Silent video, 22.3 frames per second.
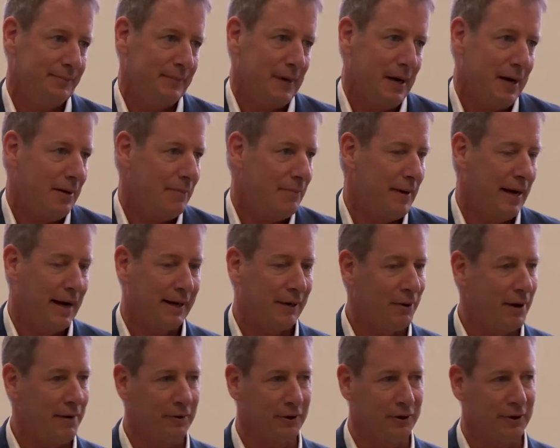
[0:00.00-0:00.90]
Um, I
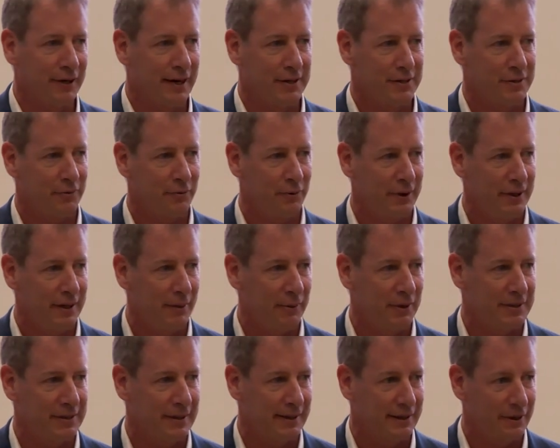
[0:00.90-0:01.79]
don't have a good answer for you on that,
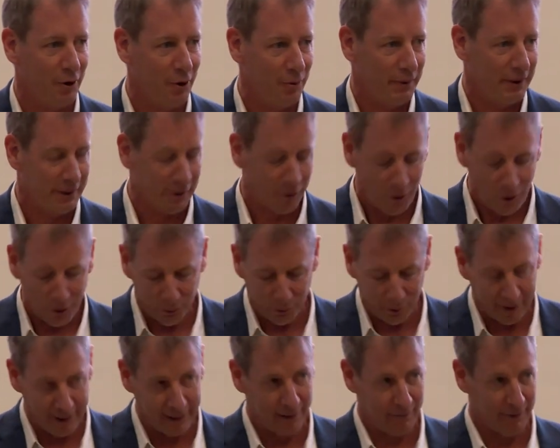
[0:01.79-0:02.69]
because like the home, they're all
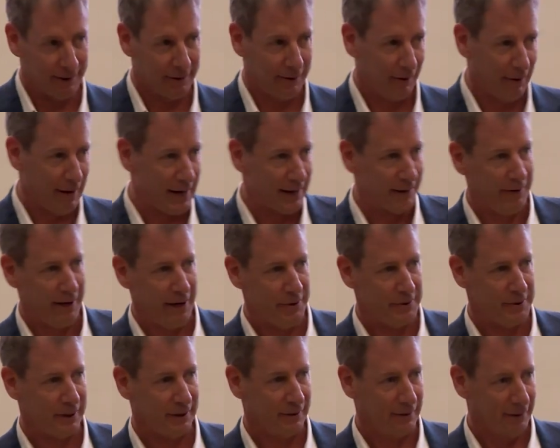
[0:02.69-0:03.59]
related, right? The lack of
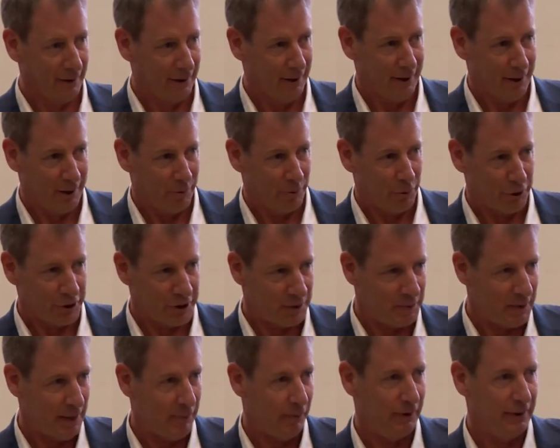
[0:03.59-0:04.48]
housing pushes
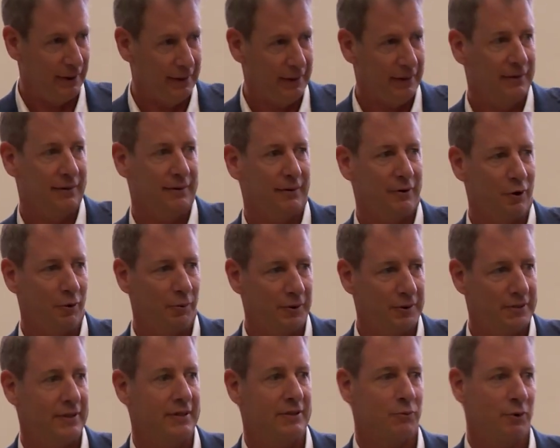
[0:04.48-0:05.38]
people into
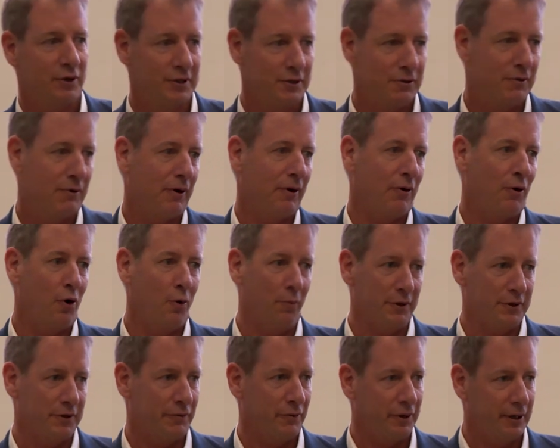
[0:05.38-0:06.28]
homelessness. Once are
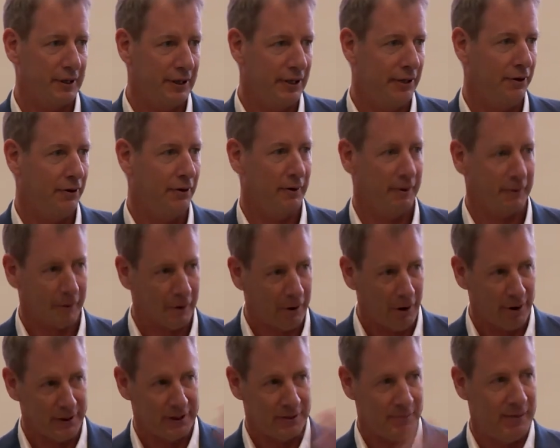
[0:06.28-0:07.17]
homeless for a year, it
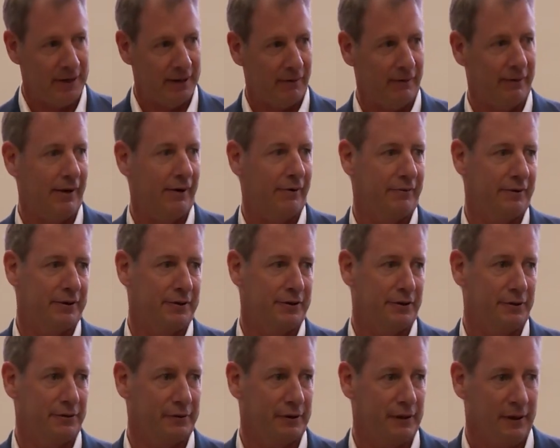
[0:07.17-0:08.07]
causes mental health
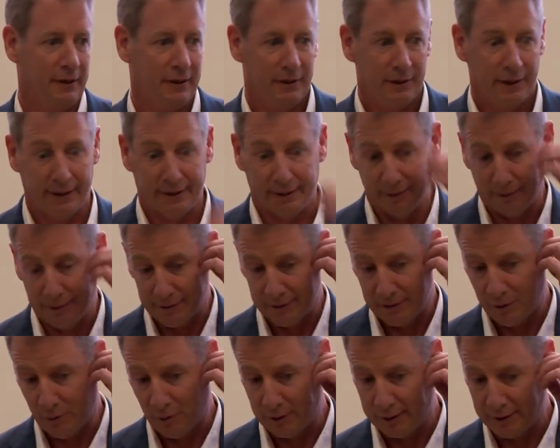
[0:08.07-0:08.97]
issues. I
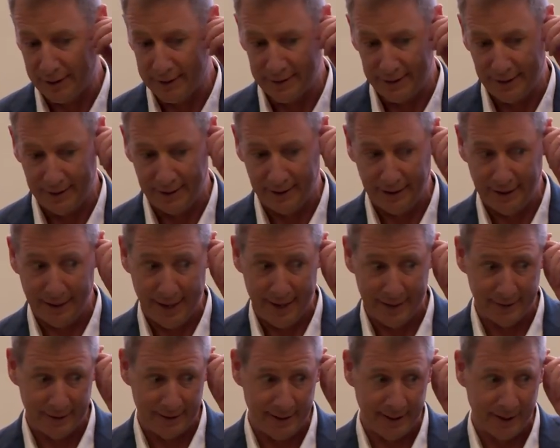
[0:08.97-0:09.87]
listened to one guy say that he
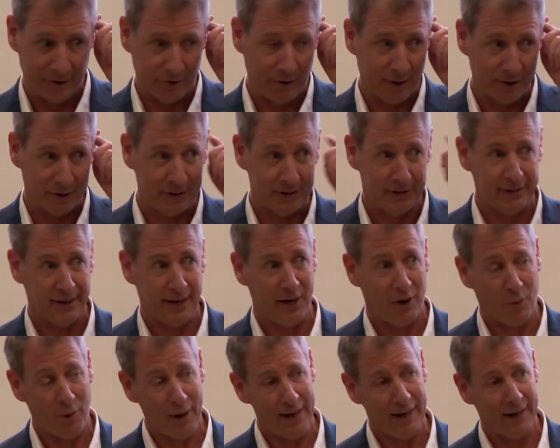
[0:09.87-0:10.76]
had to take drugs to stay
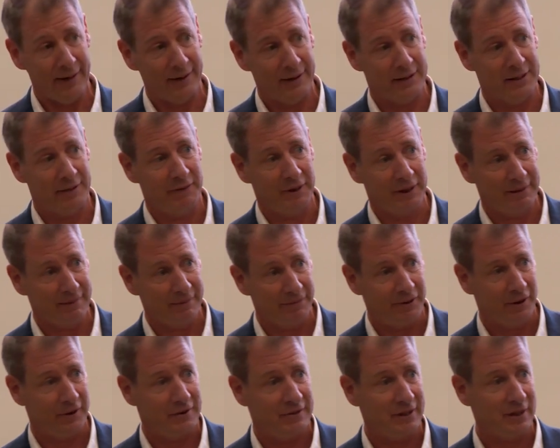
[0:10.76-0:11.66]
awake, because if he
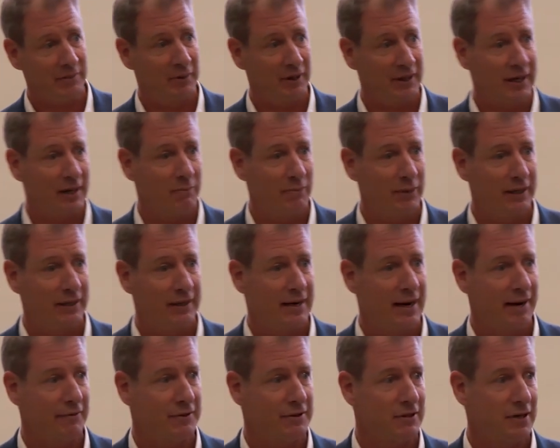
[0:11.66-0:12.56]
fell asleep, he'd get beaten
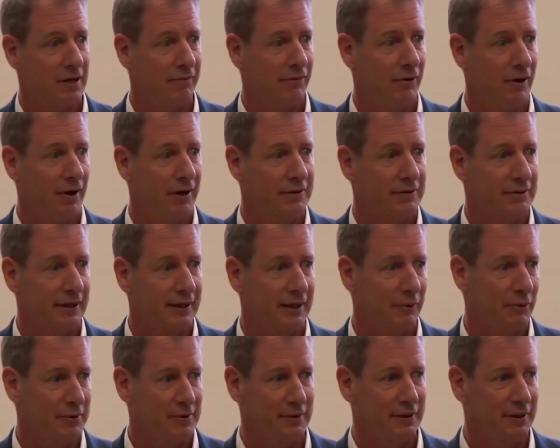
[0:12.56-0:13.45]
and have his stuff lost. Like
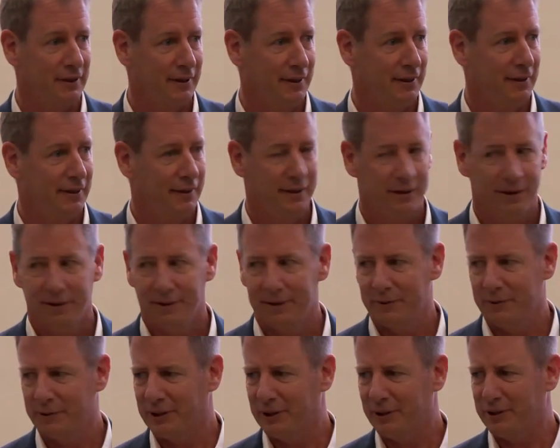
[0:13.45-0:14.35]
he wasn't,
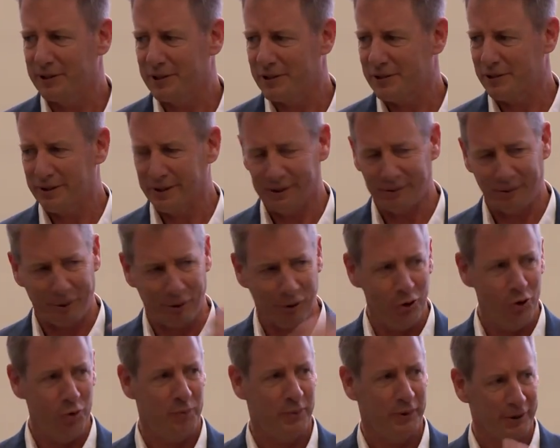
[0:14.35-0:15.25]
so you know, this, the
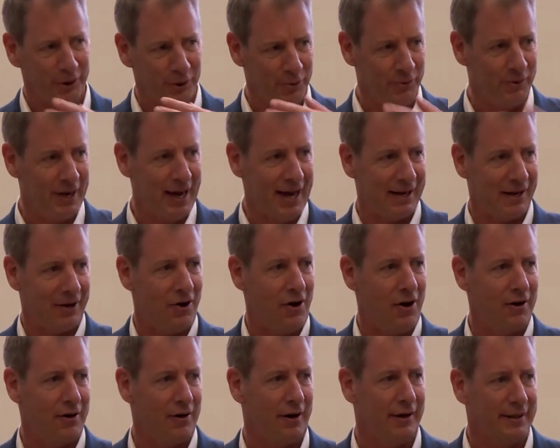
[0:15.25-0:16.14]
loop you get
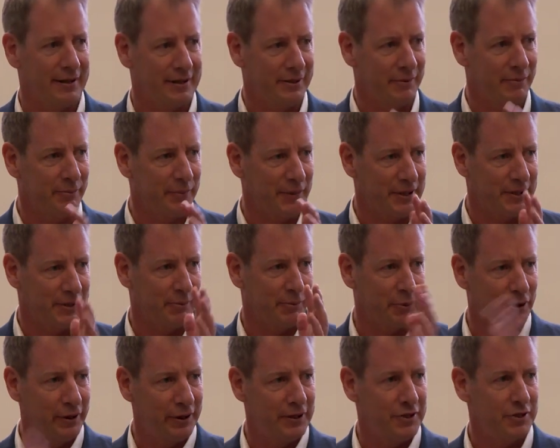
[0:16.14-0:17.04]
caught on is a, is a
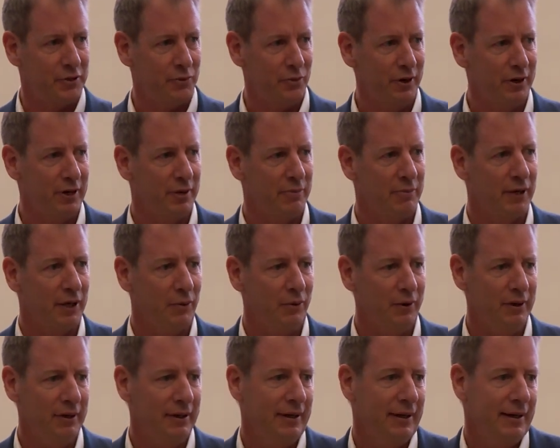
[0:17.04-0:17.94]
pernicious one and a big
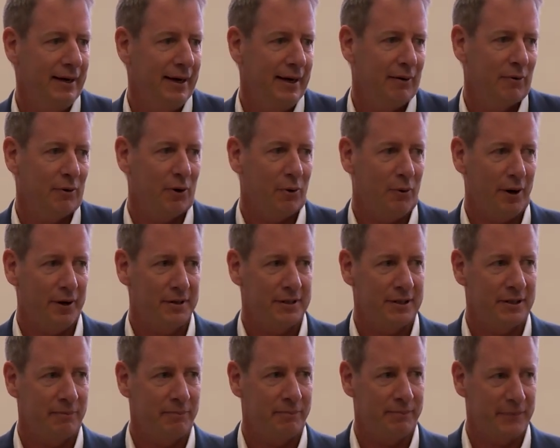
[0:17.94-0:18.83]
one, and it requires
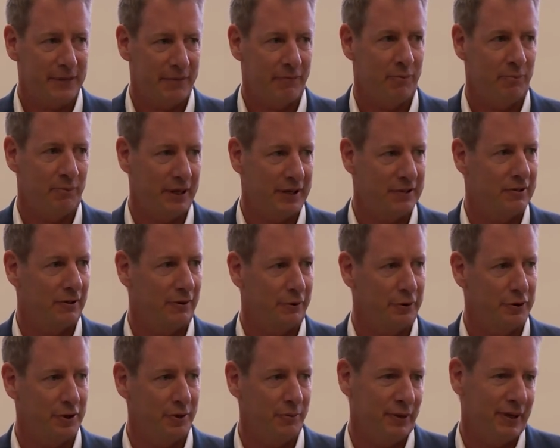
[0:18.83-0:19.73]
a di different big
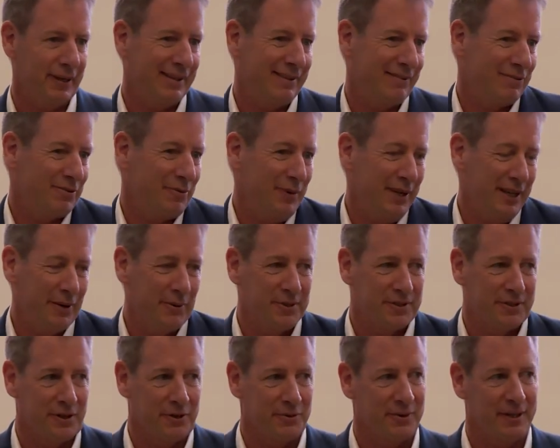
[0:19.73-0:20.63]
solution. But I think for me, it
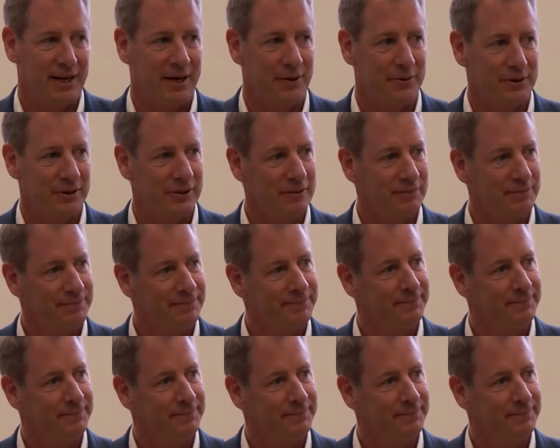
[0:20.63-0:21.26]
always starts with housing.